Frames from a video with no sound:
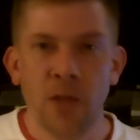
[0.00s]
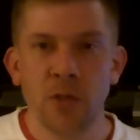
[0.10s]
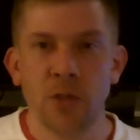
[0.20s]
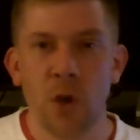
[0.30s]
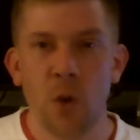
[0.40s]

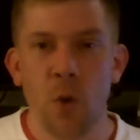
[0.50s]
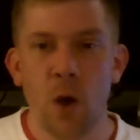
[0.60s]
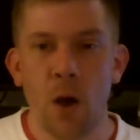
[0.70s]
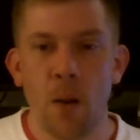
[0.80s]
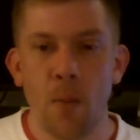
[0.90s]

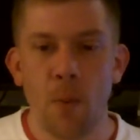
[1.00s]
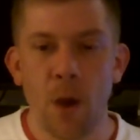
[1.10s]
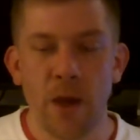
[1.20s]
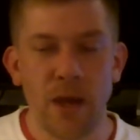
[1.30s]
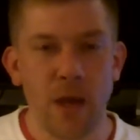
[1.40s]
So
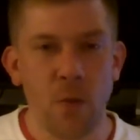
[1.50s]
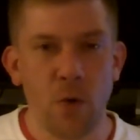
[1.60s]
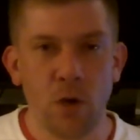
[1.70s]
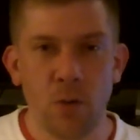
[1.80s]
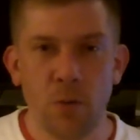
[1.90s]
again,
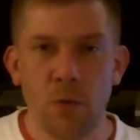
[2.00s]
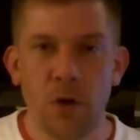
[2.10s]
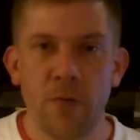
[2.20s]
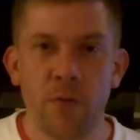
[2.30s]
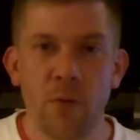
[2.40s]
welcome
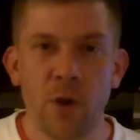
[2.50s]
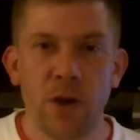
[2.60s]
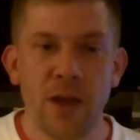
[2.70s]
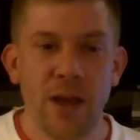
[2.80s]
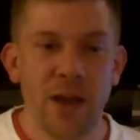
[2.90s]
aboard,
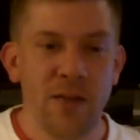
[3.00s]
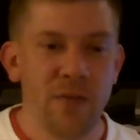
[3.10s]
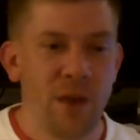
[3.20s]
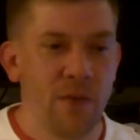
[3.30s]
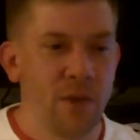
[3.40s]
everyone, and
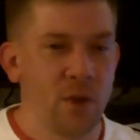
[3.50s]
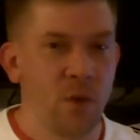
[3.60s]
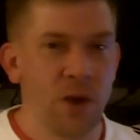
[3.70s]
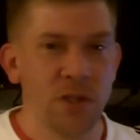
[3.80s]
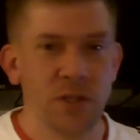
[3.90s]
if you have any
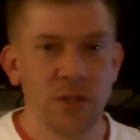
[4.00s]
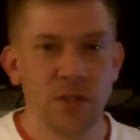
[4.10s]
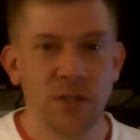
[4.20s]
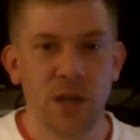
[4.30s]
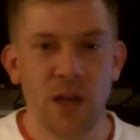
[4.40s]

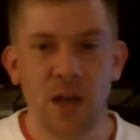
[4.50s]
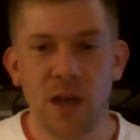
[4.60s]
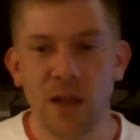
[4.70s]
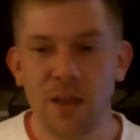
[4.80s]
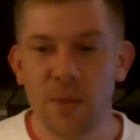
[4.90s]
questions,
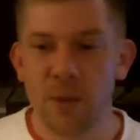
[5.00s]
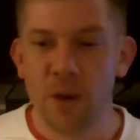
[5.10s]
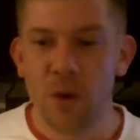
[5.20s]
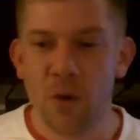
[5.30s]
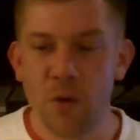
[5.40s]
let me
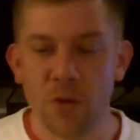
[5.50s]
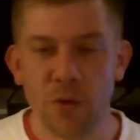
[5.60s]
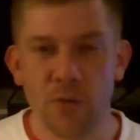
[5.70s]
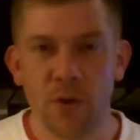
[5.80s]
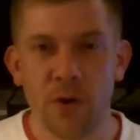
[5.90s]
know, although
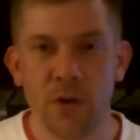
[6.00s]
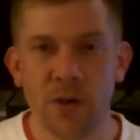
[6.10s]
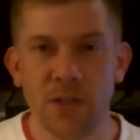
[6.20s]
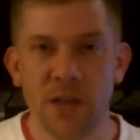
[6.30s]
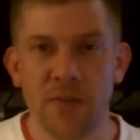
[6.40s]
so far you
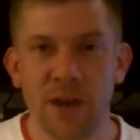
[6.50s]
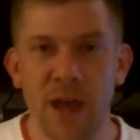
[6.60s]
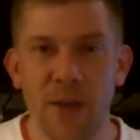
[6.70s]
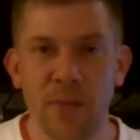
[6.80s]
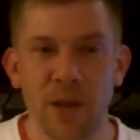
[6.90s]
guys haven't
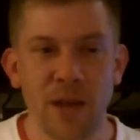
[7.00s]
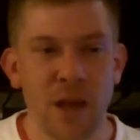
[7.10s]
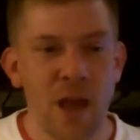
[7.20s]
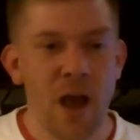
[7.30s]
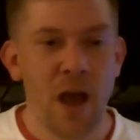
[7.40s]
had many. It
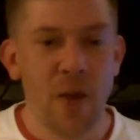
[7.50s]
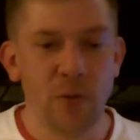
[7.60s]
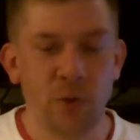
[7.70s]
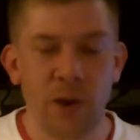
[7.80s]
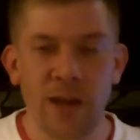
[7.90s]

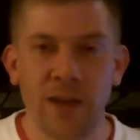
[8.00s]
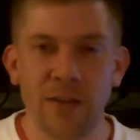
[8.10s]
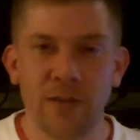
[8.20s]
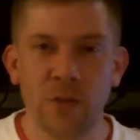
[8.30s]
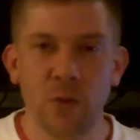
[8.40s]
was great
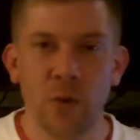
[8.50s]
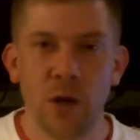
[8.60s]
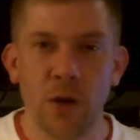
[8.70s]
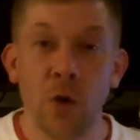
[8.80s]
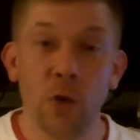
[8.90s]
getting
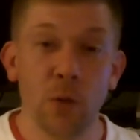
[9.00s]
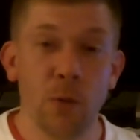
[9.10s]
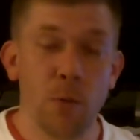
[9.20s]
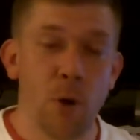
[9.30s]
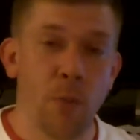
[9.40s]
to know a little
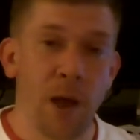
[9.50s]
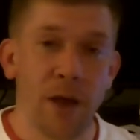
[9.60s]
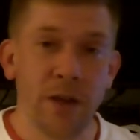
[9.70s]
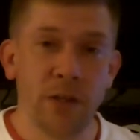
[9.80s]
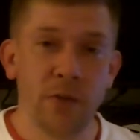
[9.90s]
bit more
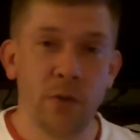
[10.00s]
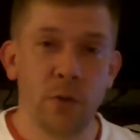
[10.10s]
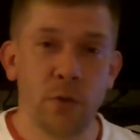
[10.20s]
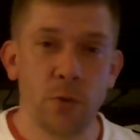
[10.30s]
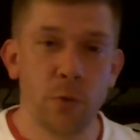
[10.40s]
about each of
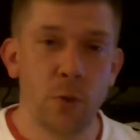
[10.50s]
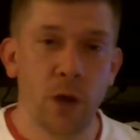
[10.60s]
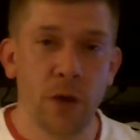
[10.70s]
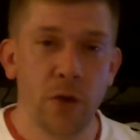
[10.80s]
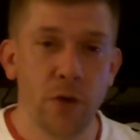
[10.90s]
you
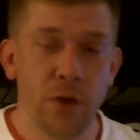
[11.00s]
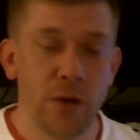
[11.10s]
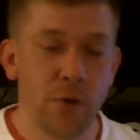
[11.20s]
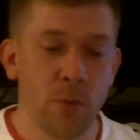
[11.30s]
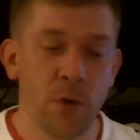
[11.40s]
through your
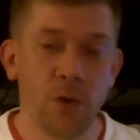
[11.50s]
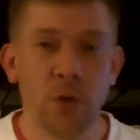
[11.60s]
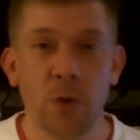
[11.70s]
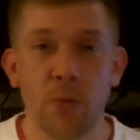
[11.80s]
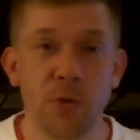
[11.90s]
intro
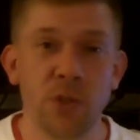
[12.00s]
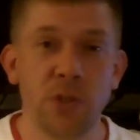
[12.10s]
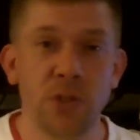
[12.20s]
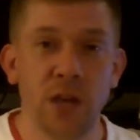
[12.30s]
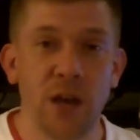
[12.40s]
posts, so I
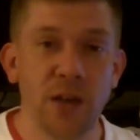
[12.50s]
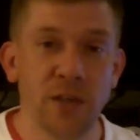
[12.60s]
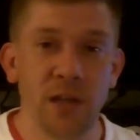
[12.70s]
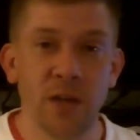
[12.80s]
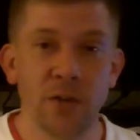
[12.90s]
appreciate you
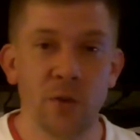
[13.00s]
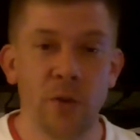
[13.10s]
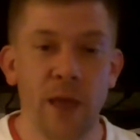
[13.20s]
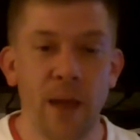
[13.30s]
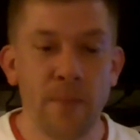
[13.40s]
guys
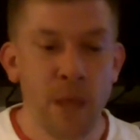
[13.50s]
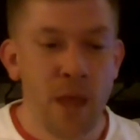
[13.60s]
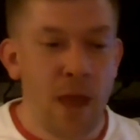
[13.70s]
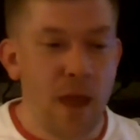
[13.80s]
doing that,